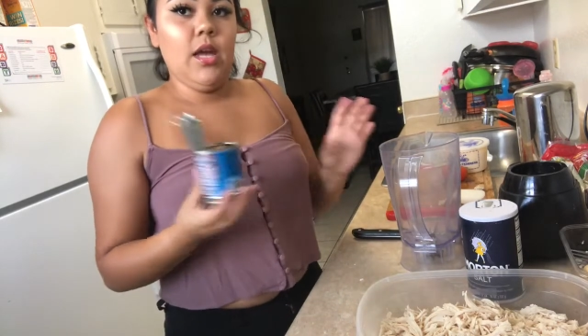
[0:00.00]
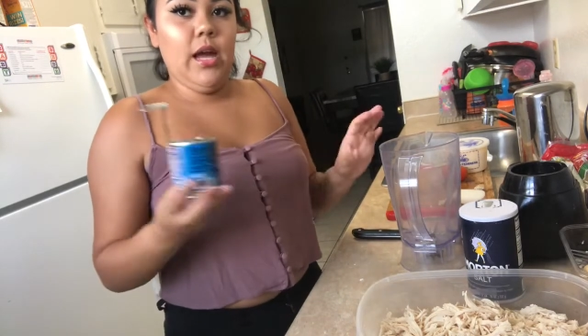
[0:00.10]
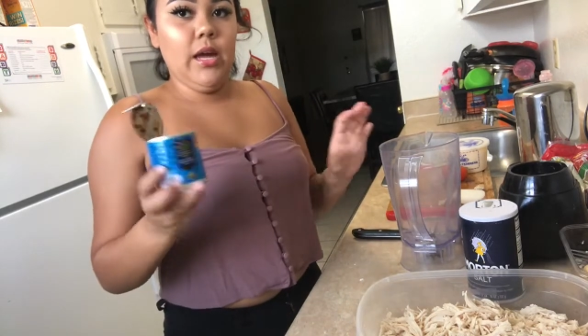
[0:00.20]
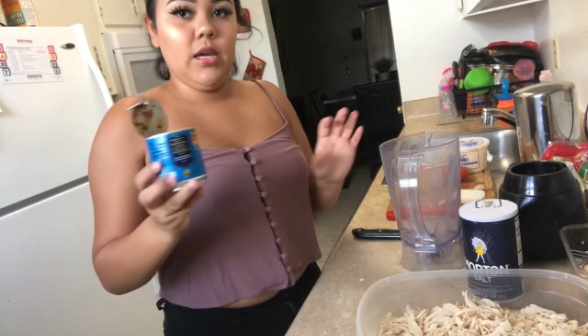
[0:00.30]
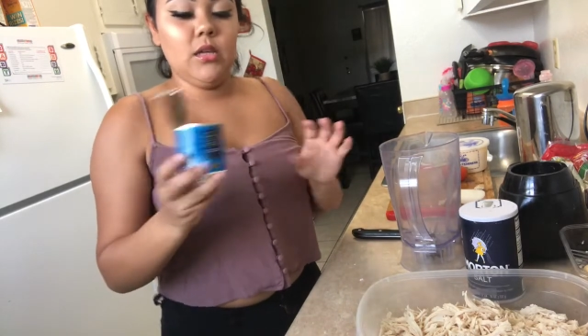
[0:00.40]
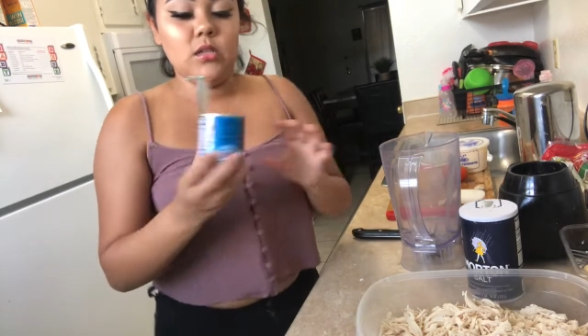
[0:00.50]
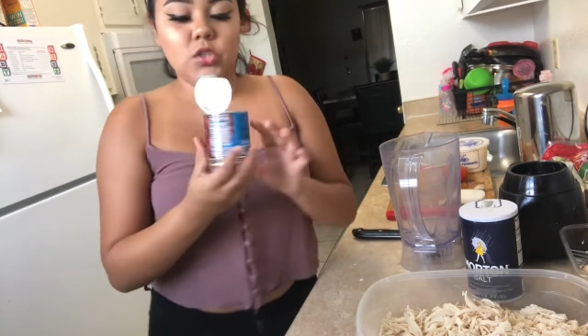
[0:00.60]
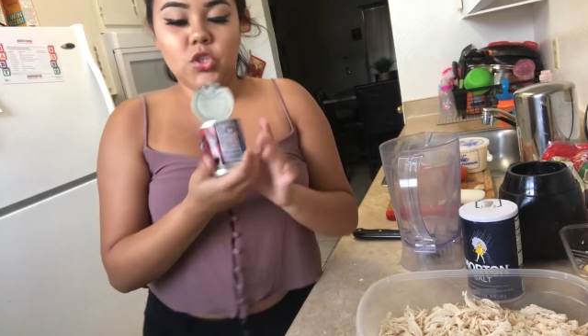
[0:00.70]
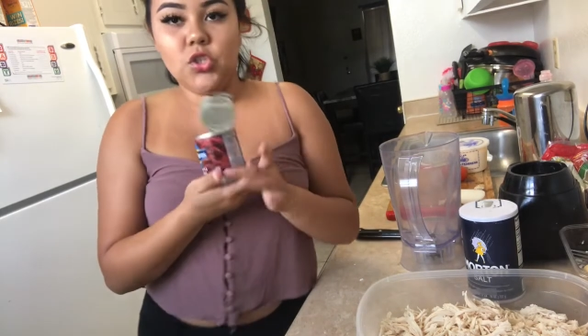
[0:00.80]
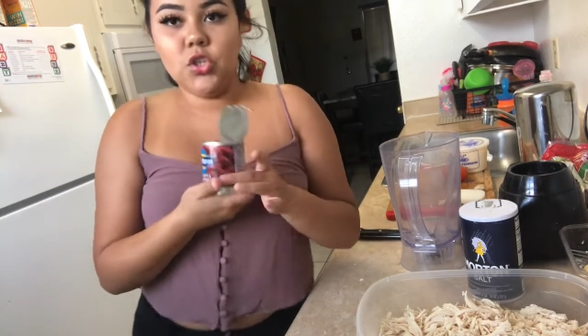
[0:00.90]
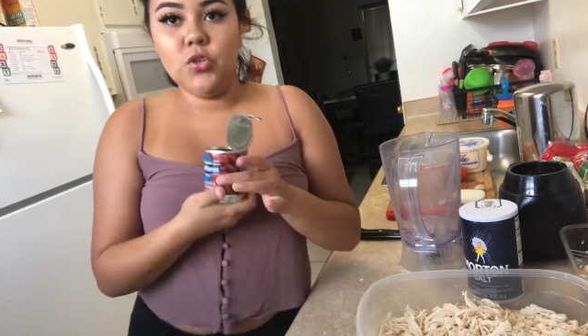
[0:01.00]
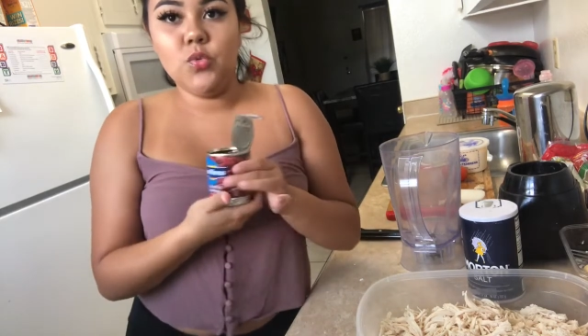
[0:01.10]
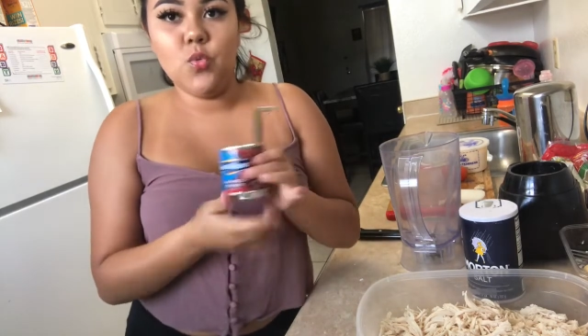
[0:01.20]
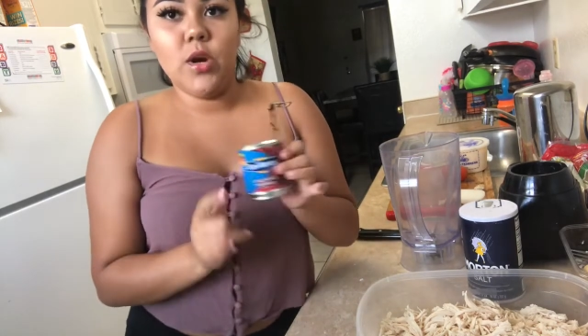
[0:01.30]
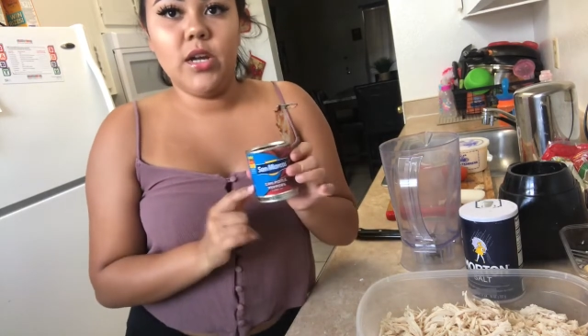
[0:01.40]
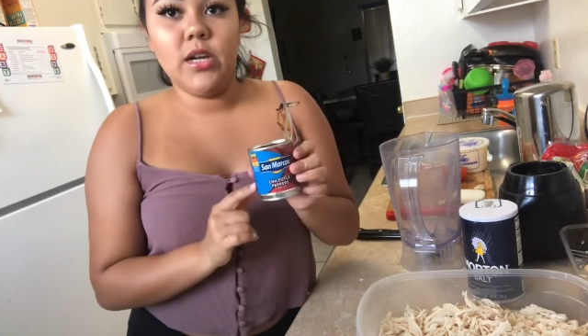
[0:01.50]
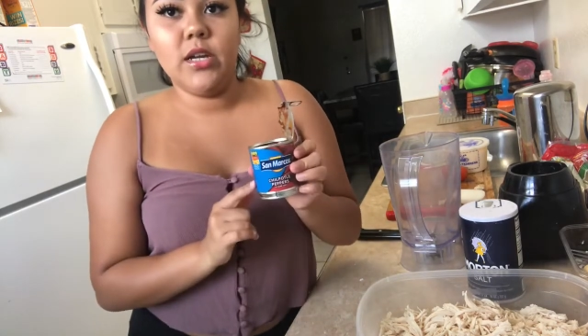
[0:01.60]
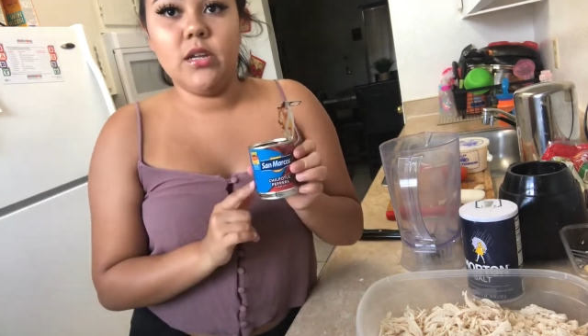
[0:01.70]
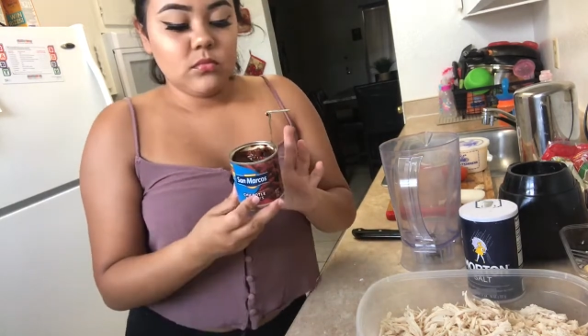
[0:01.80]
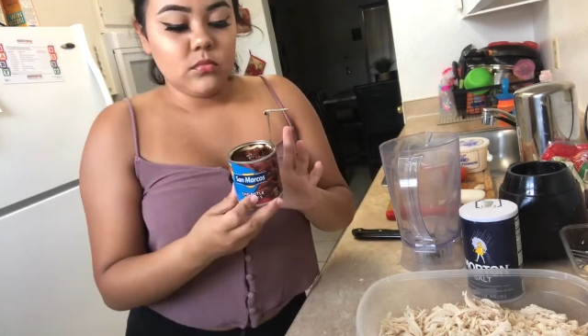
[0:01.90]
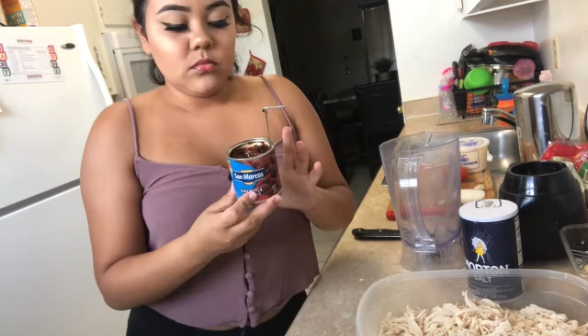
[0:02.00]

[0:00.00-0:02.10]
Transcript: I just used one cut.